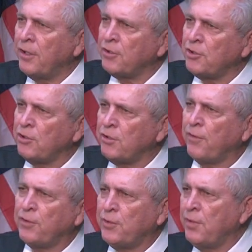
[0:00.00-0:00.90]
search for
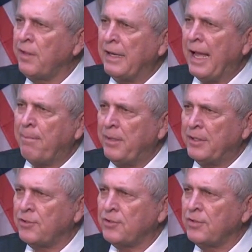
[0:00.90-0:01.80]
truth and
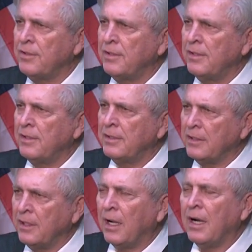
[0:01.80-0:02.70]
happiness,
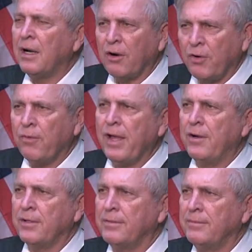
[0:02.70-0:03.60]
God, our
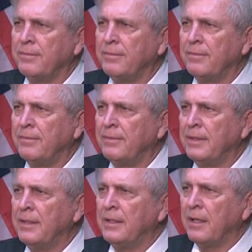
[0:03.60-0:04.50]
Creator,
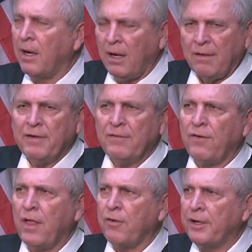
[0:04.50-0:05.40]
our loving
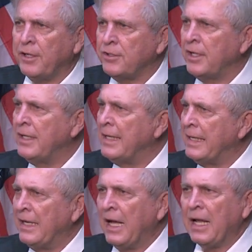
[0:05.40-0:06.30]
Father has
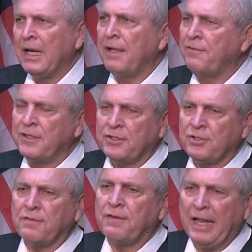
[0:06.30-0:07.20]
not left us
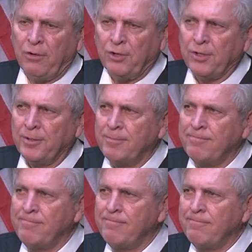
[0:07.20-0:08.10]
to flounder.
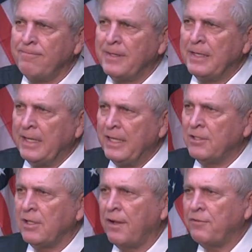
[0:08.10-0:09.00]
He's
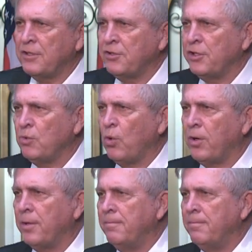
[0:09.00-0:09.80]
left us His Word.